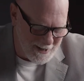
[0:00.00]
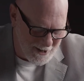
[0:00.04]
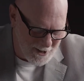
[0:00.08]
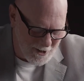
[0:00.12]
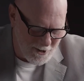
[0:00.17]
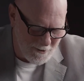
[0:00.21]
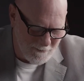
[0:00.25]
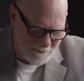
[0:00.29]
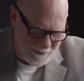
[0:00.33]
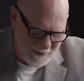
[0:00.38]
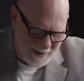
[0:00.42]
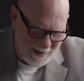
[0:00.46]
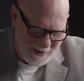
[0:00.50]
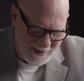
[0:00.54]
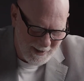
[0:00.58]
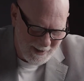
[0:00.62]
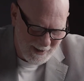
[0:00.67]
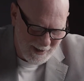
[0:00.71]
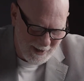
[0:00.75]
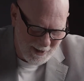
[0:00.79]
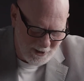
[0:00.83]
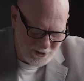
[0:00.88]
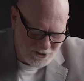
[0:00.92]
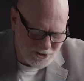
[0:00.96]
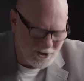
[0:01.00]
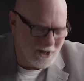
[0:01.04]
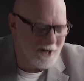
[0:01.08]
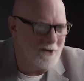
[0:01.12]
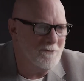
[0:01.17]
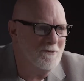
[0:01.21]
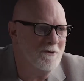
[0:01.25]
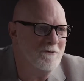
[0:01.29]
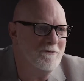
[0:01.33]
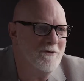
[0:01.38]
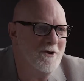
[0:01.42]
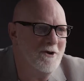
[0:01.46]
here.
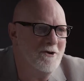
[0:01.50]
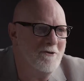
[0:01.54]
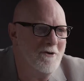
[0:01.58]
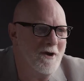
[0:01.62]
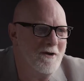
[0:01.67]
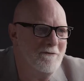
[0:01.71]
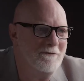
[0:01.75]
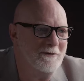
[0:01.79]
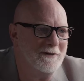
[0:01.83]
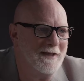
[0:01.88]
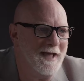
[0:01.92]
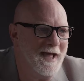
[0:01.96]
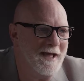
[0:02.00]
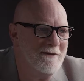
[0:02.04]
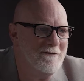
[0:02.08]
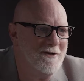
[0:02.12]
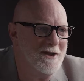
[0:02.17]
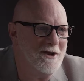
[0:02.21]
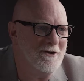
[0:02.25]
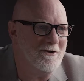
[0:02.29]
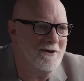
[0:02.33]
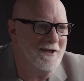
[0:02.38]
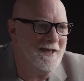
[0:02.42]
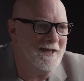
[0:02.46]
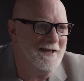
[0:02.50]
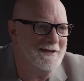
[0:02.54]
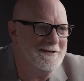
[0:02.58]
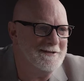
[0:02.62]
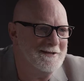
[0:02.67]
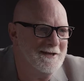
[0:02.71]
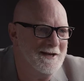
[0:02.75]
John, we're very grateful to have you here again